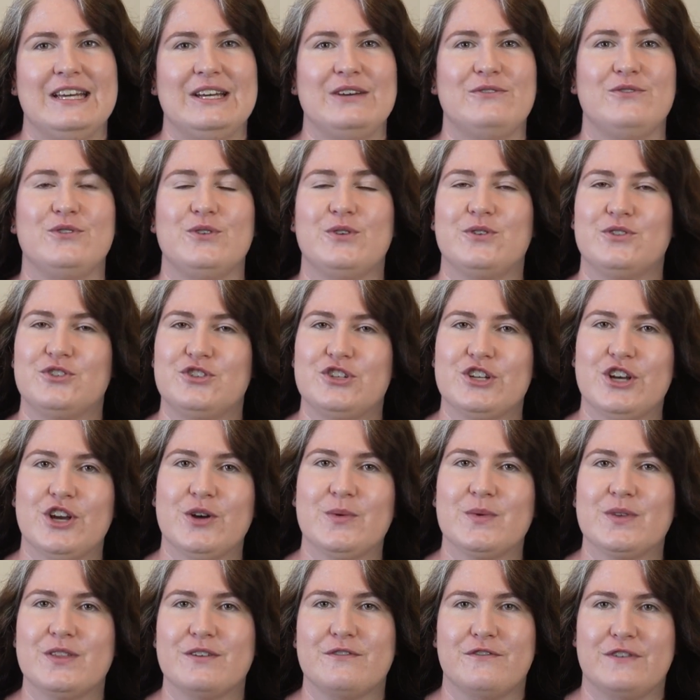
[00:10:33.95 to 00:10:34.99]
if you could share it
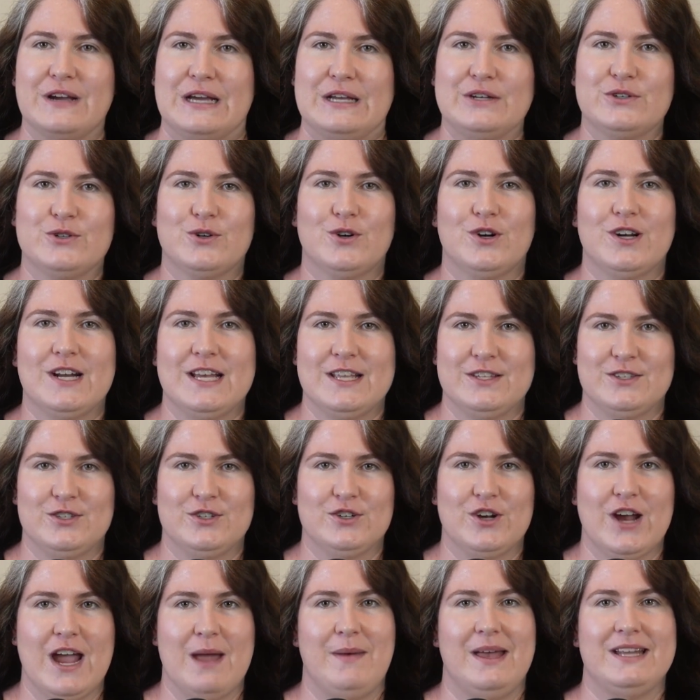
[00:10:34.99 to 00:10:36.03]
with a friend or on
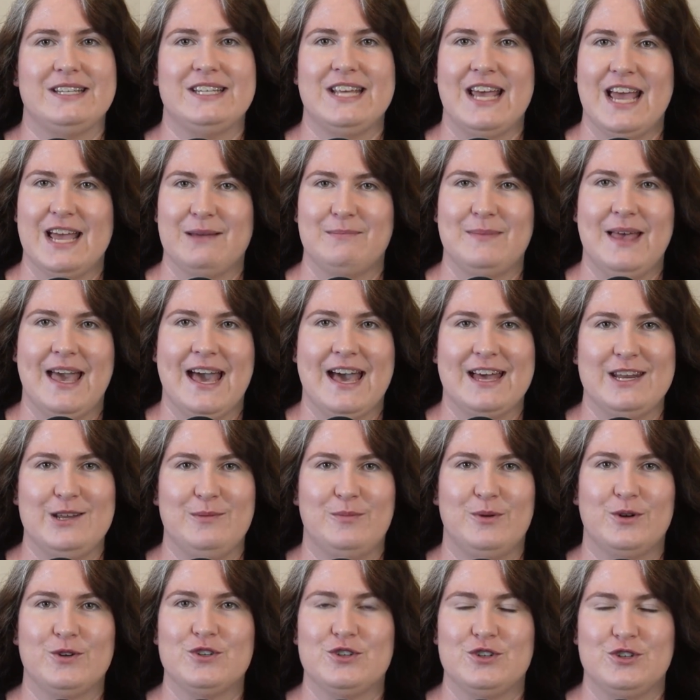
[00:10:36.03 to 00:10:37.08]
Instagram and tag me at
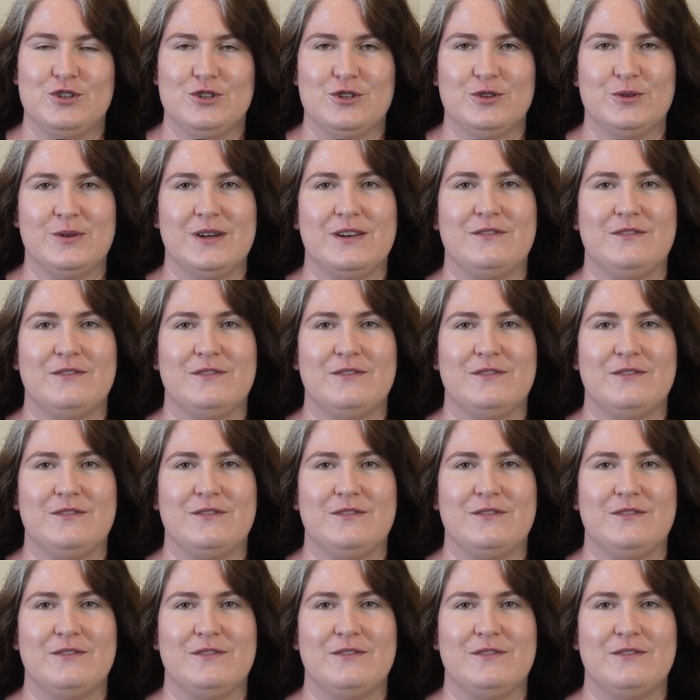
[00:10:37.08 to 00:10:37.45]
Honeypot Digital